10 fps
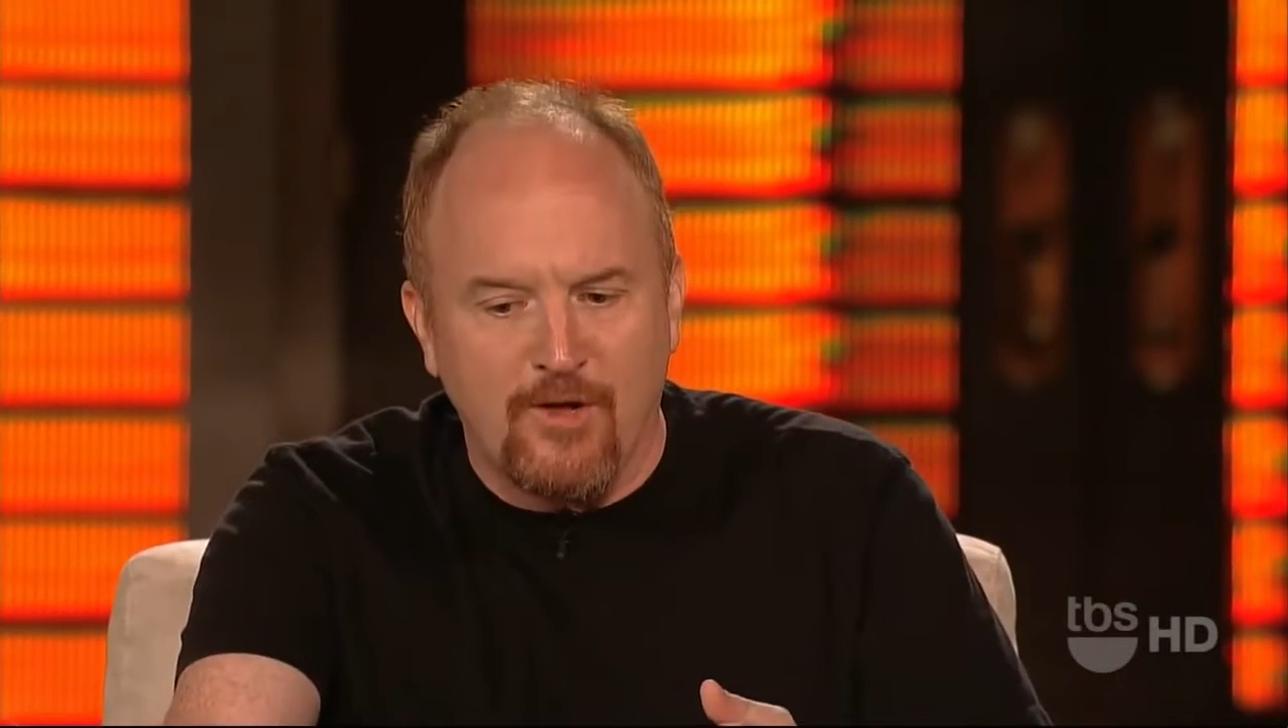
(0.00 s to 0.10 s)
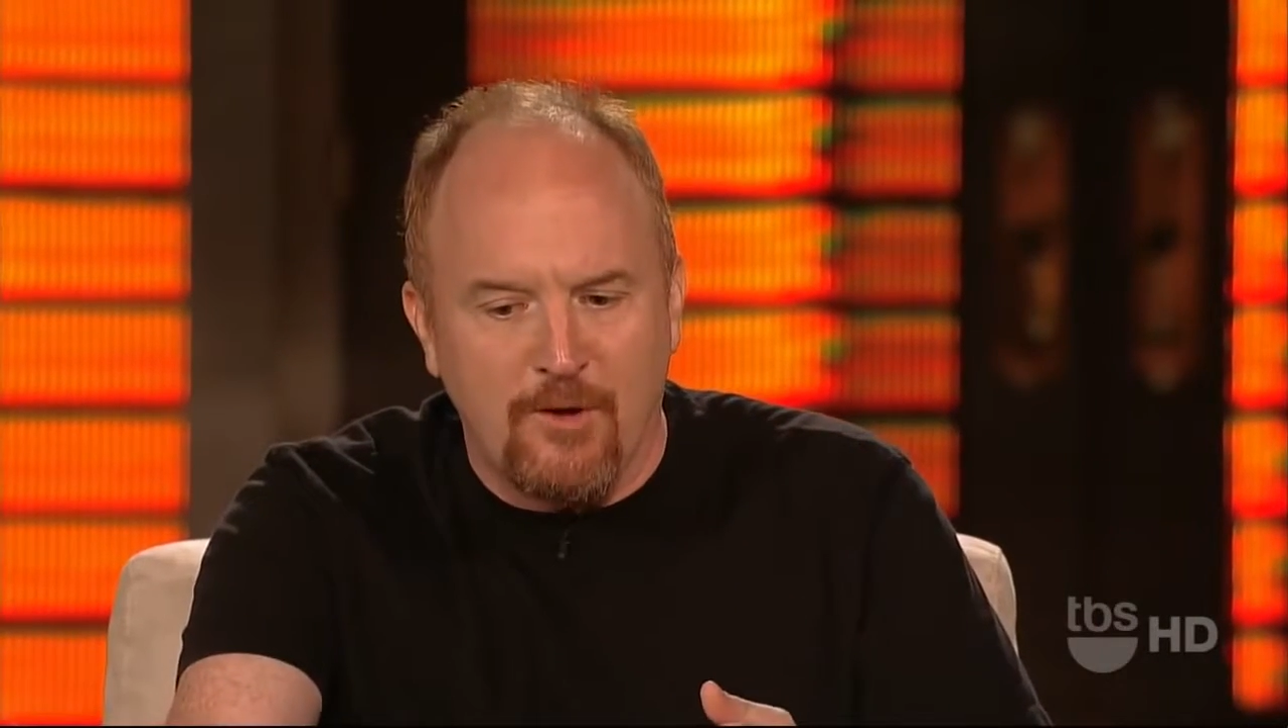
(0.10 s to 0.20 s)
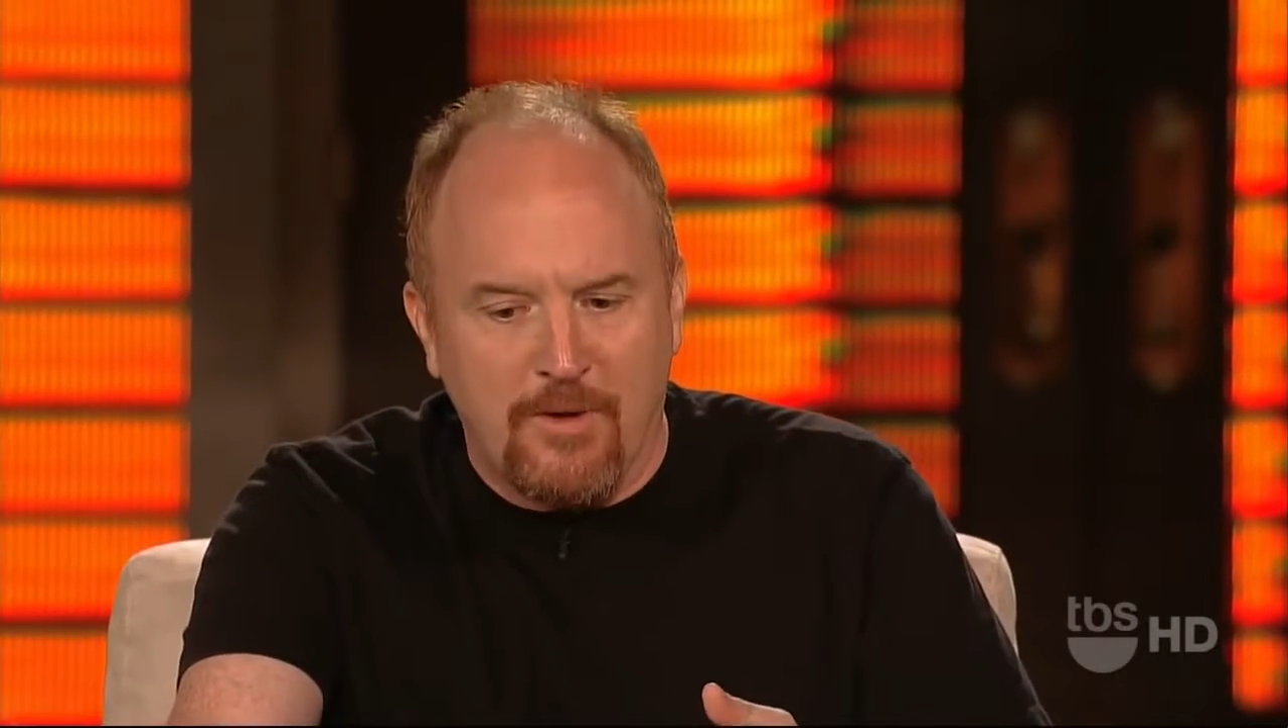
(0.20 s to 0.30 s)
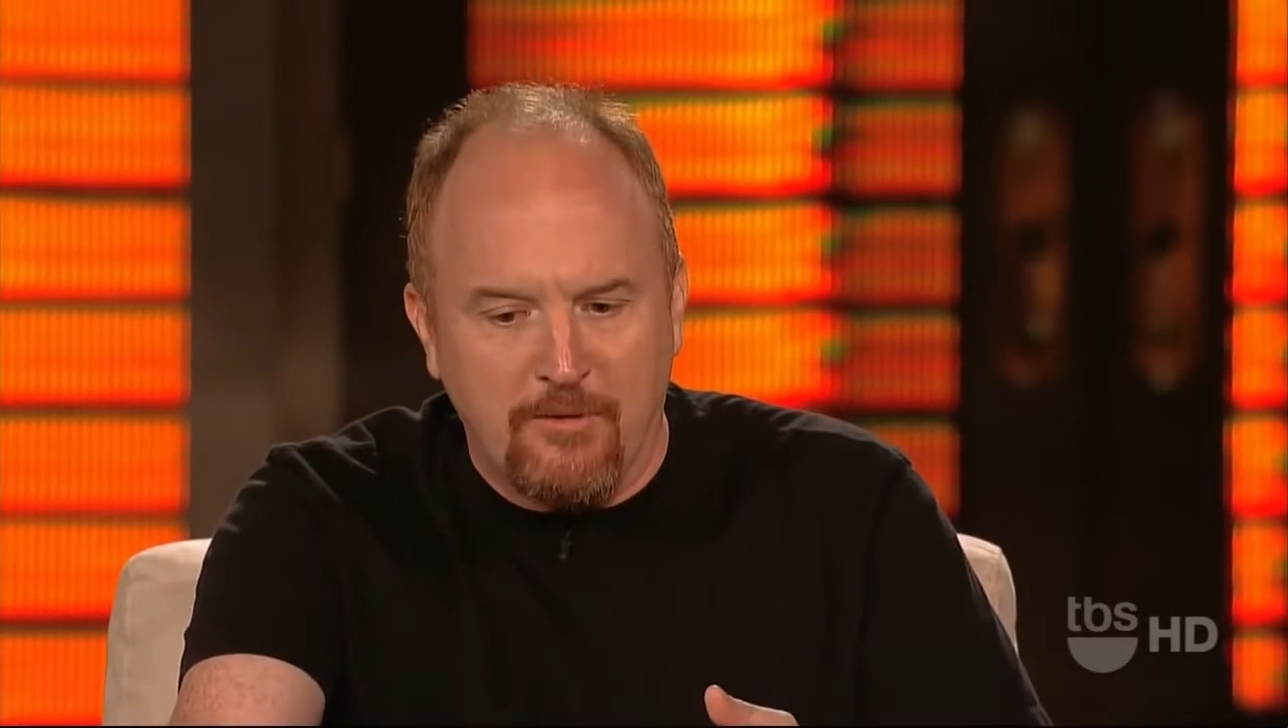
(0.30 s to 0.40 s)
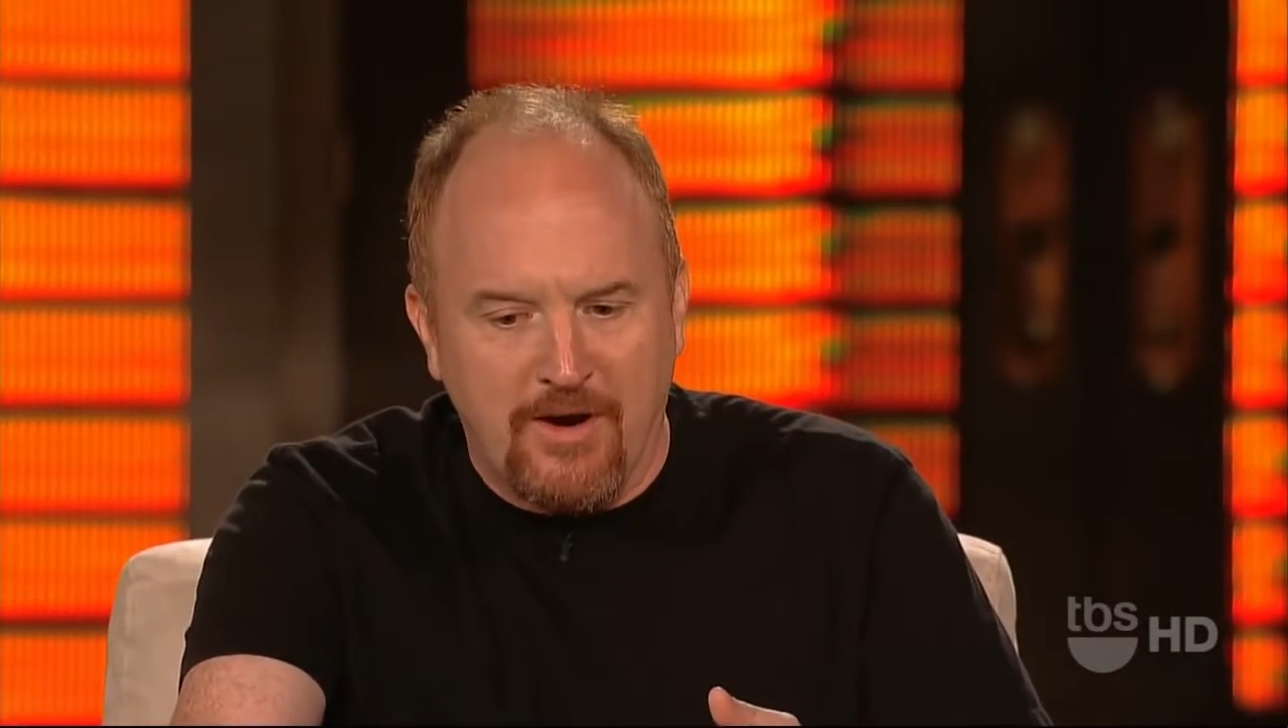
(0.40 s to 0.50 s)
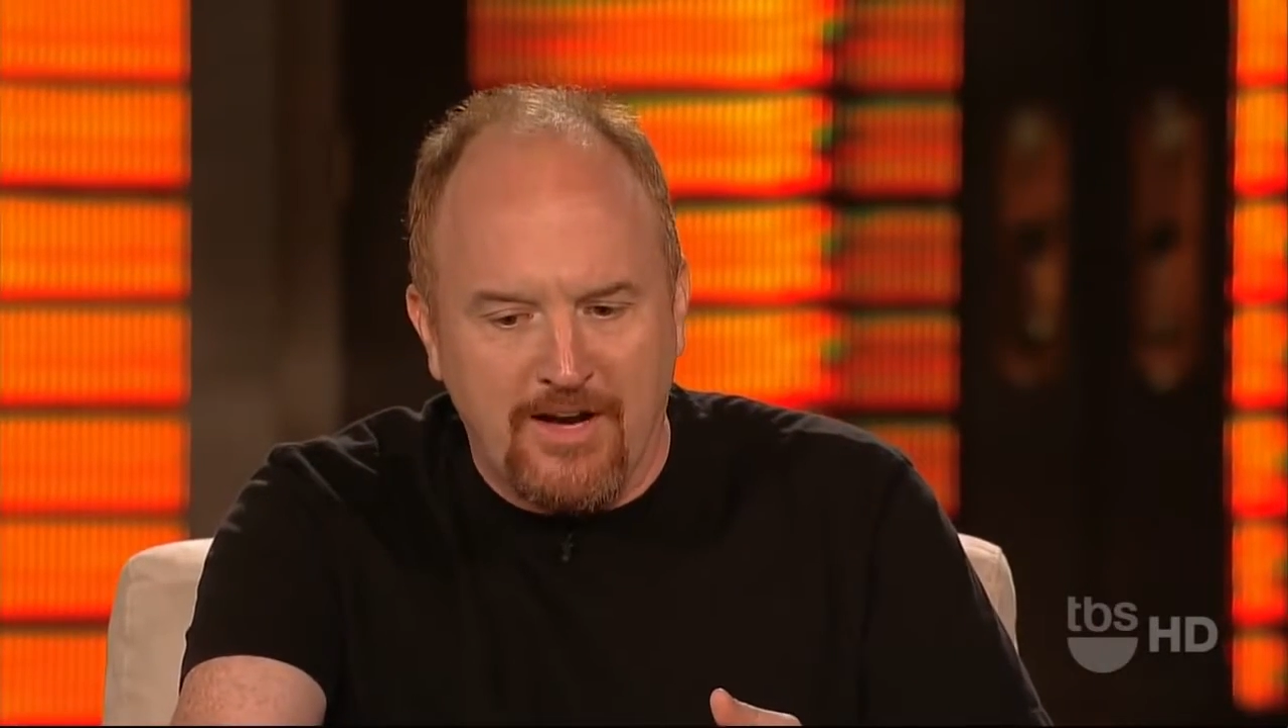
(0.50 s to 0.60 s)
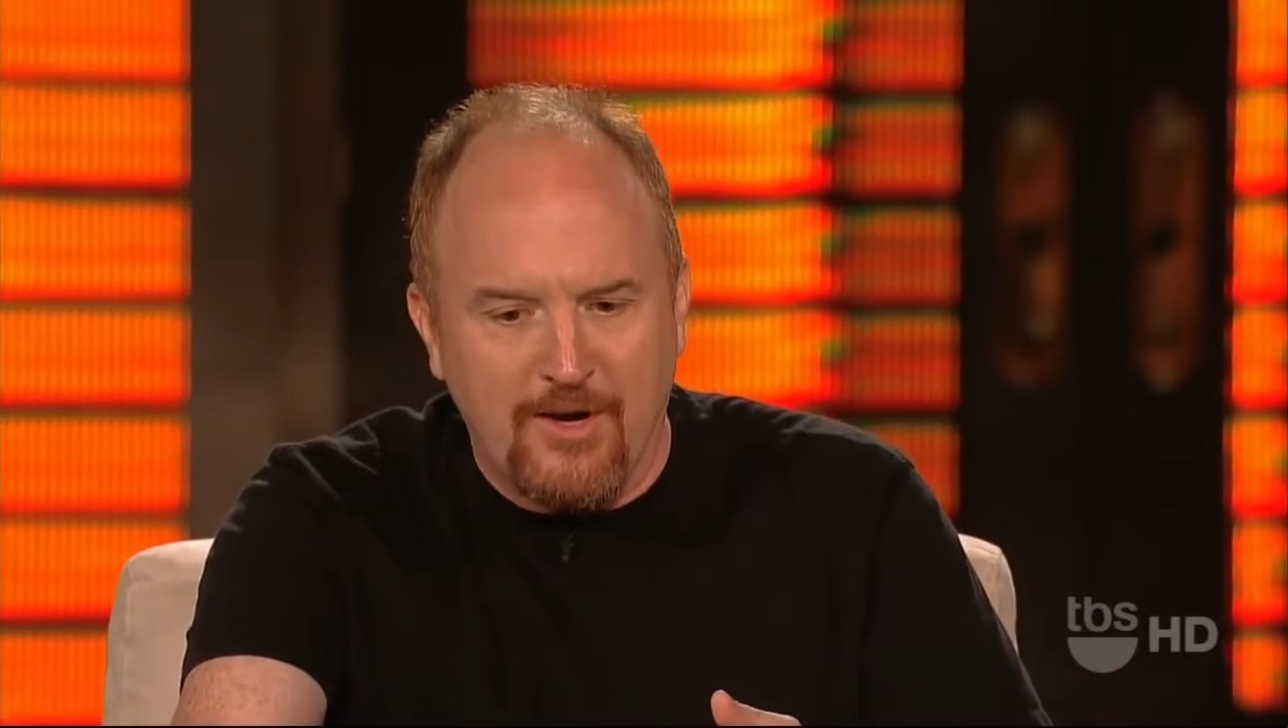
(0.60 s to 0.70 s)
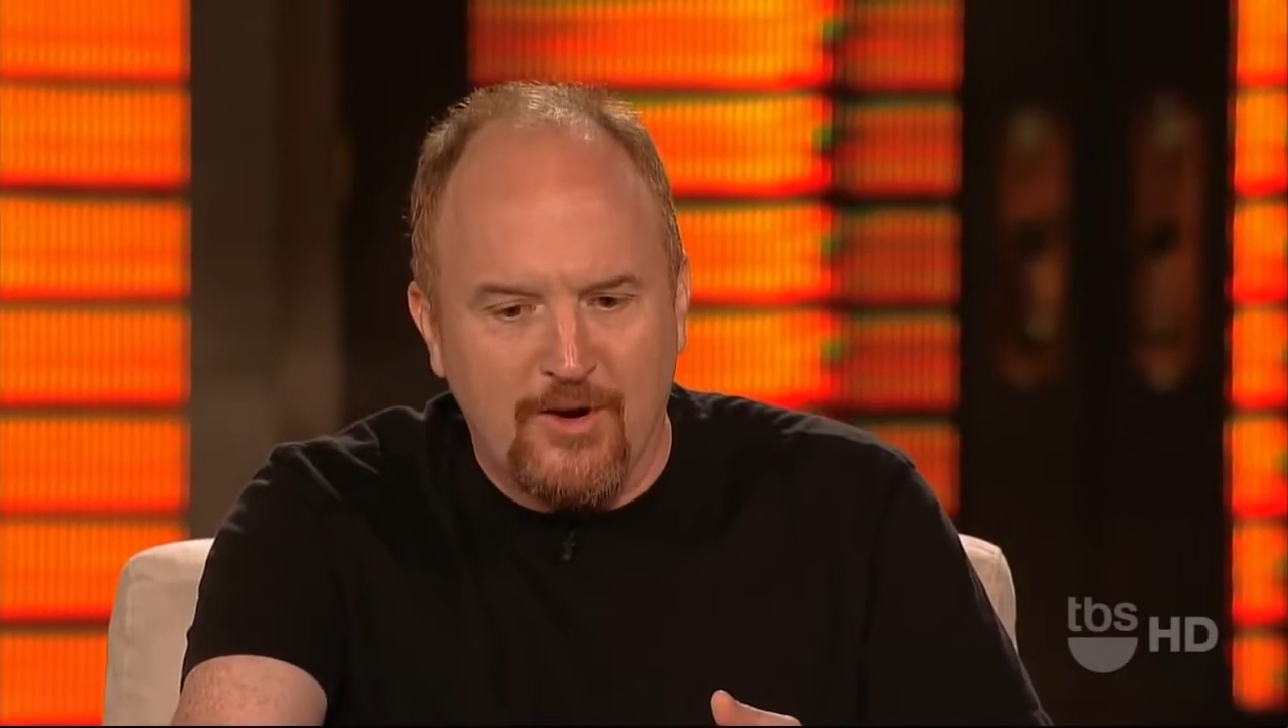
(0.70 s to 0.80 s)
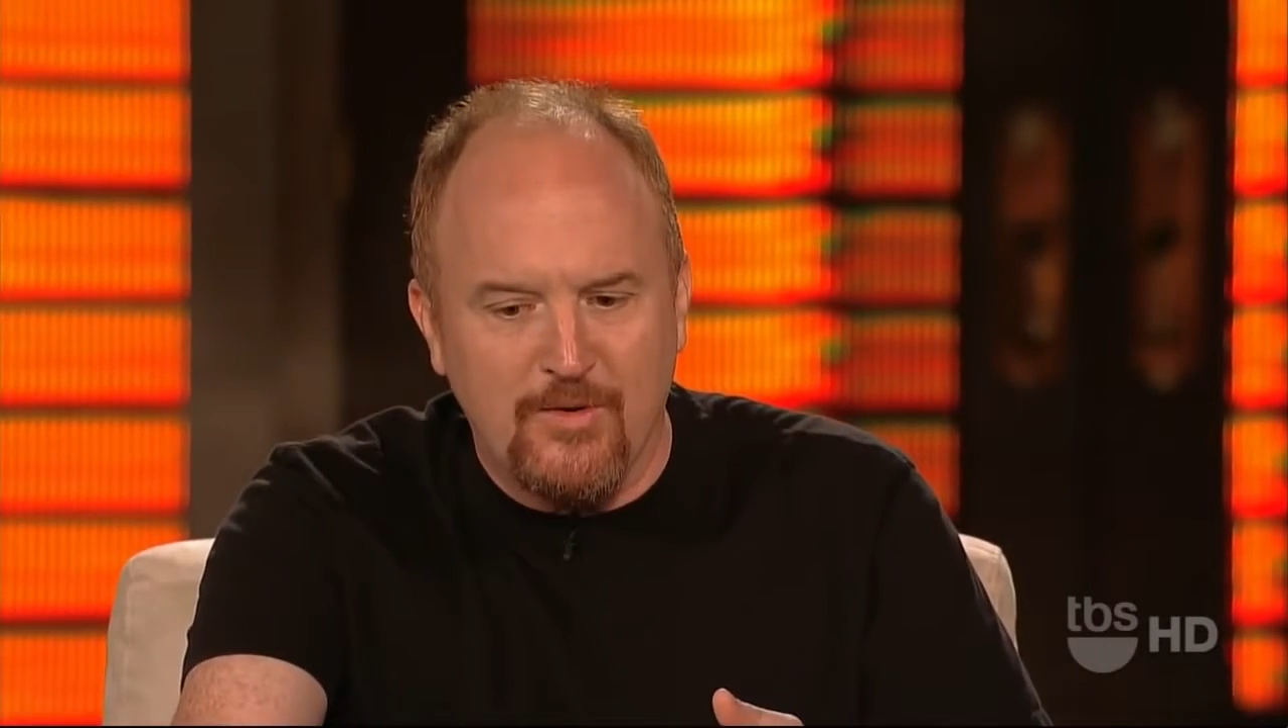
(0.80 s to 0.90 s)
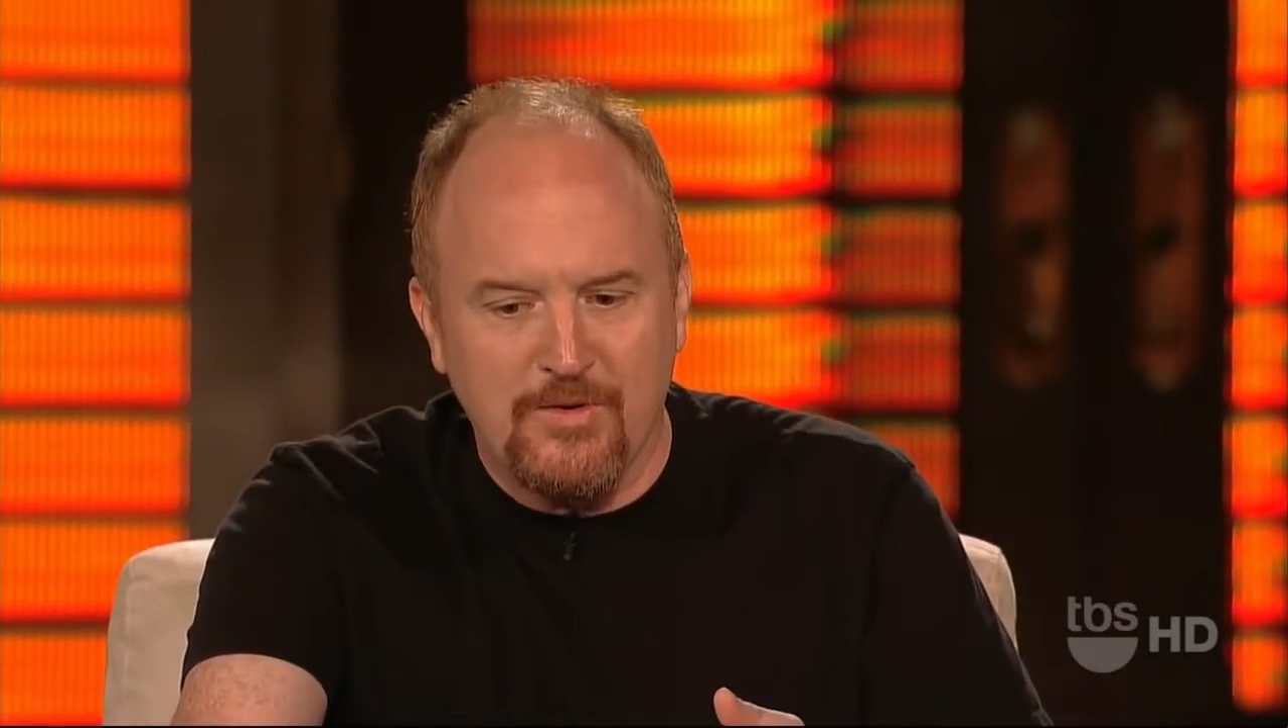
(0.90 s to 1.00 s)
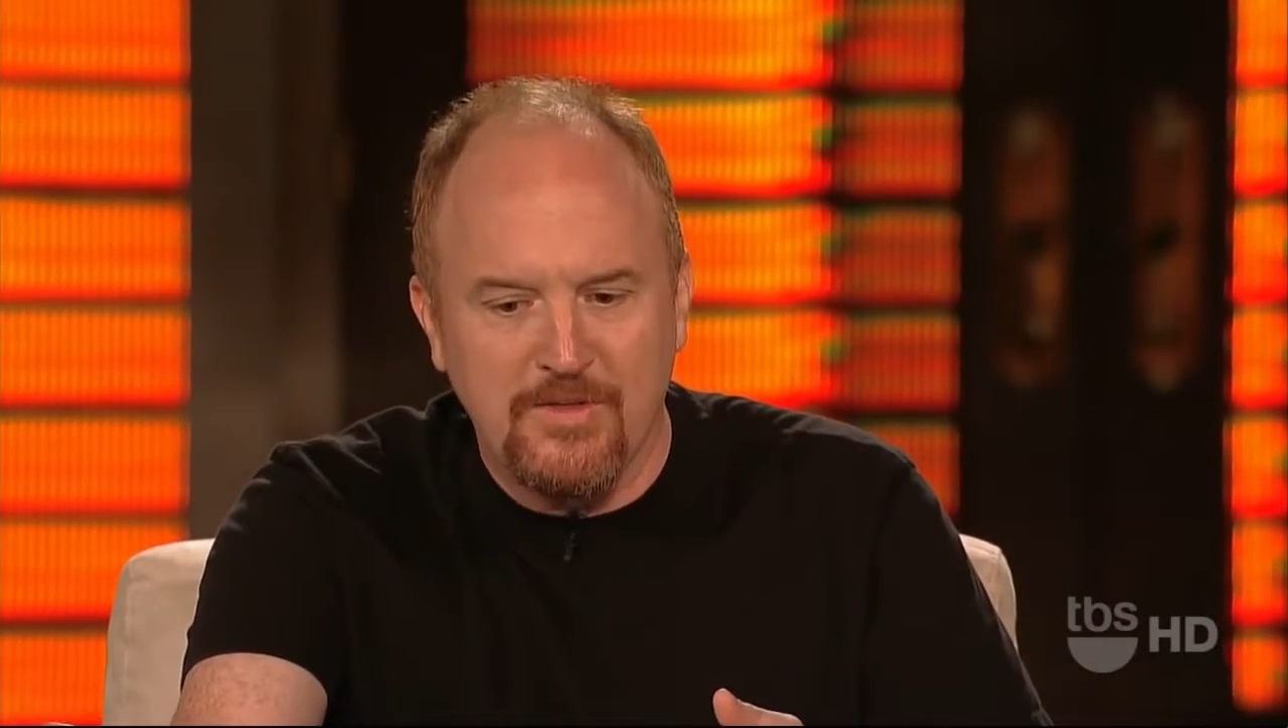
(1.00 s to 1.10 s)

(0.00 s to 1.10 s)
on my radio.